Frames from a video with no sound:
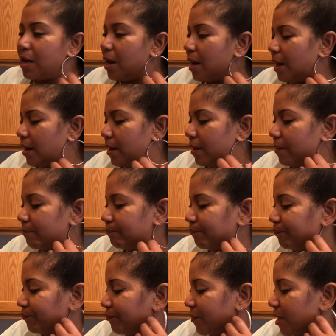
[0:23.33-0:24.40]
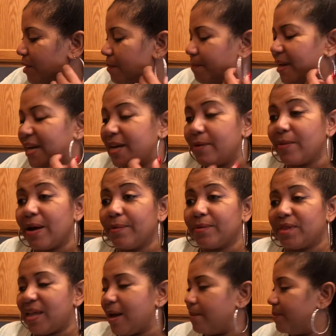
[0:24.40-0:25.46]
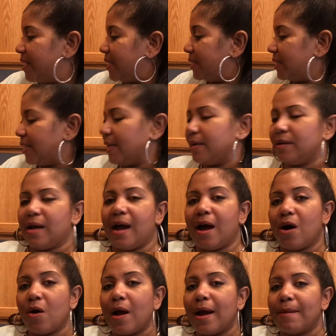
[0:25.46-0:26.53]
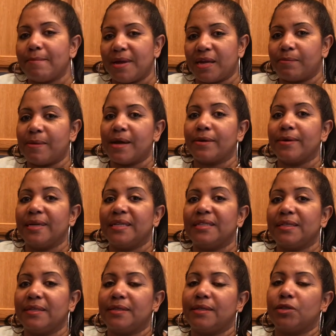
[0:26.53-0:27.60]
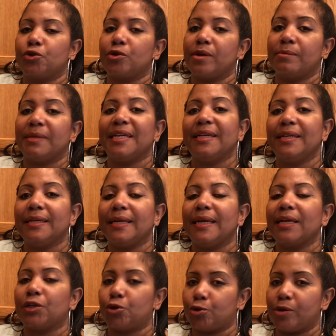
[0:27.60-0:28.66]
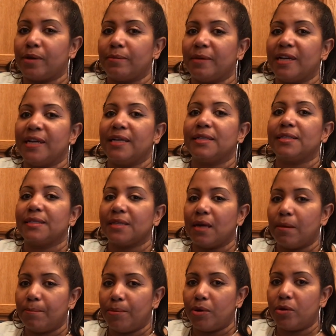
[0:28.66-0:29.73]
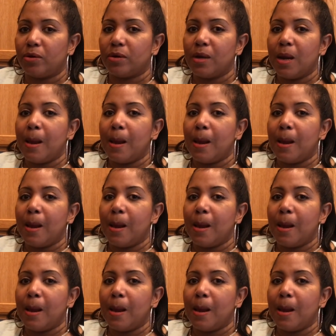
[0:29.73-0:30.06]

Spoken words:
But anyway, with that being said, how I make my greens is extremely simple.